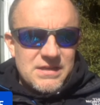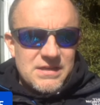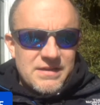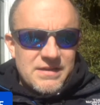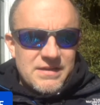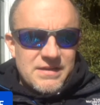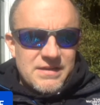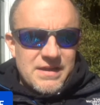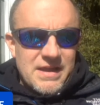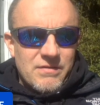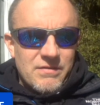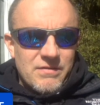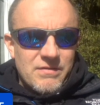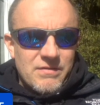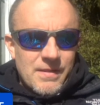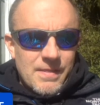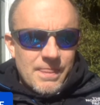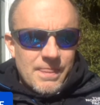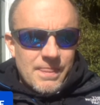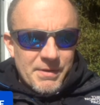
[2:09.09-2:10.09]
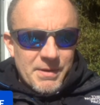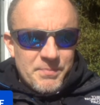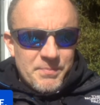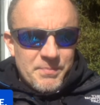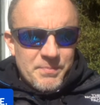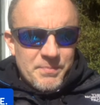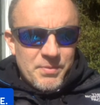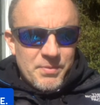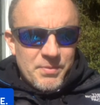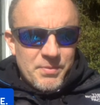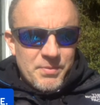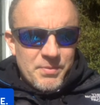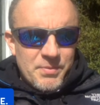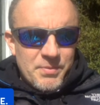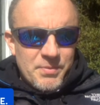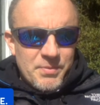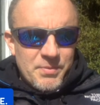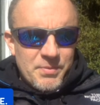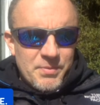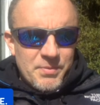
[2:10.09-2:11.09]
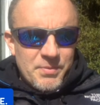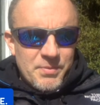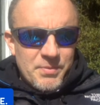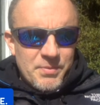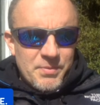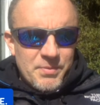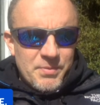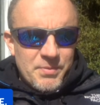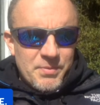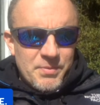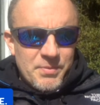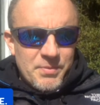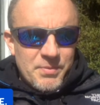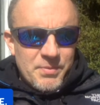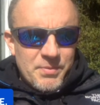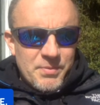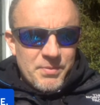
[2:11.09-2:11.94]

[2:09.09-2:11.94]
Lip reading: Now, I'm going to put I'm going